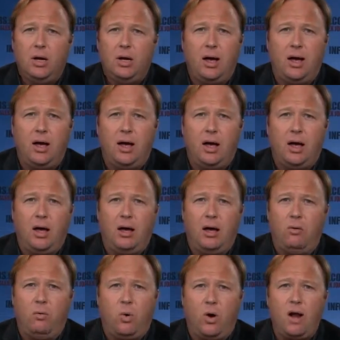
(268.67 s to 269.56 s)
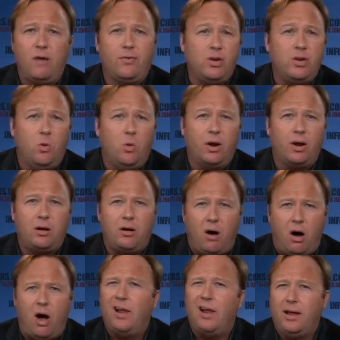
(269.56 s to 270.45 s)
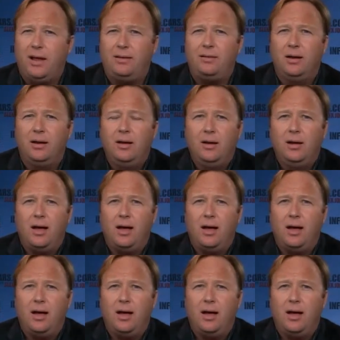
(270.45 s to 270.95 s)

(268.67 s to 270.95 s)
whatever you want to call it.